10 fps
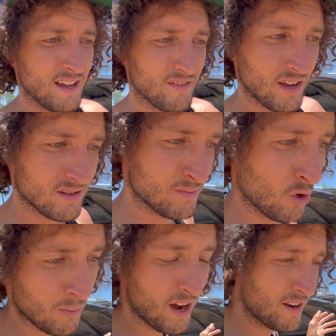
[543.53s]
They're a
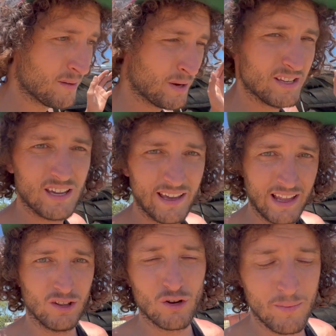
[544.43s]
small motor, but you can
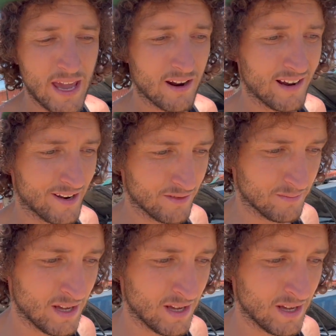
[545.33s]
get a lot of power out of them.